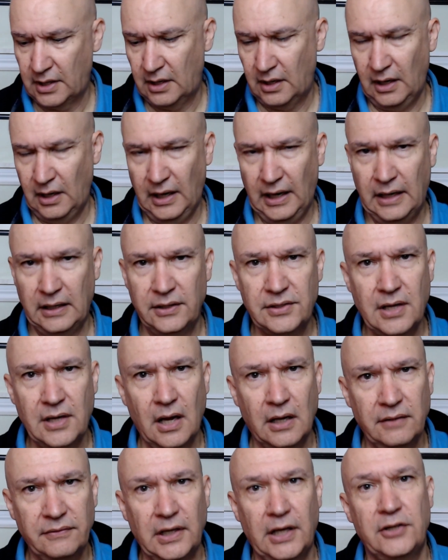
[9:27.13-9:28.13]
And it's
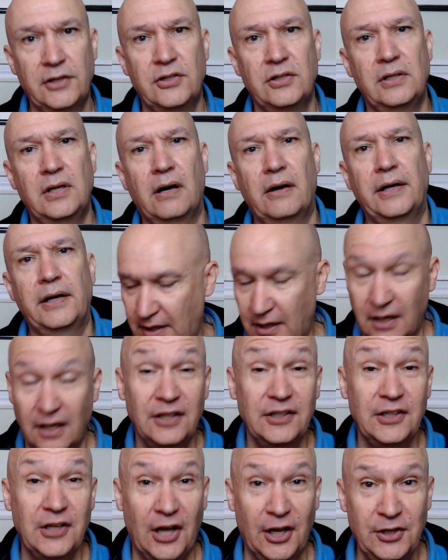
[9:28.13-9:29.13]
kind of legendary.
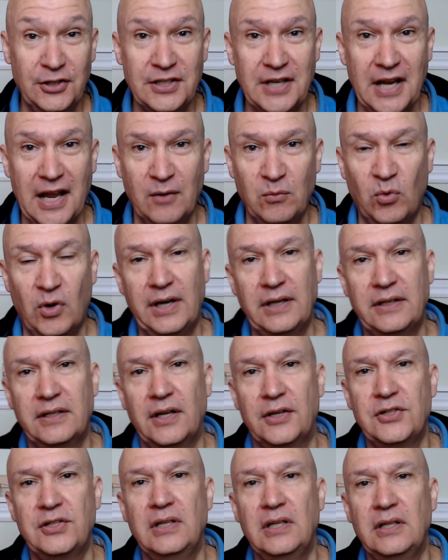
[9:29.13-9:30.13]
To understand what it
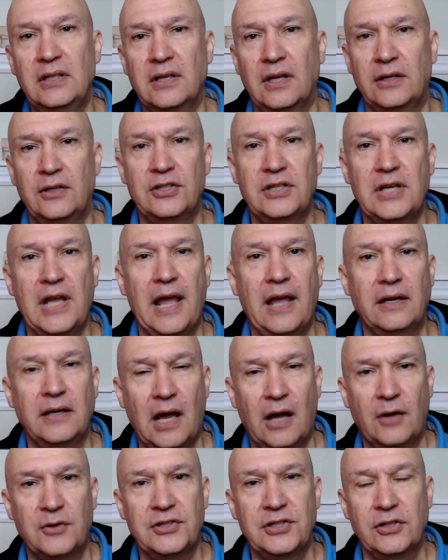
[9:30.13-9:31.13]
does, you need to understand
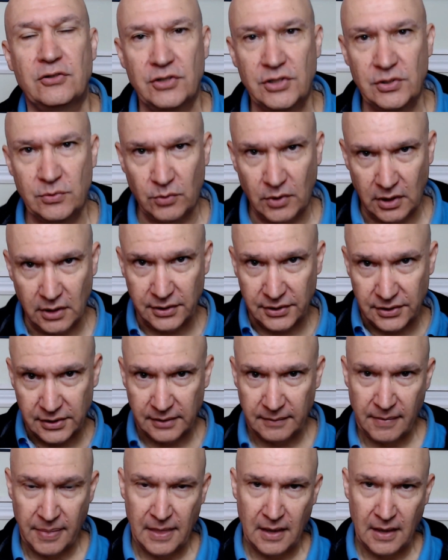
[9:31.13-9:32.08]
how citrus works.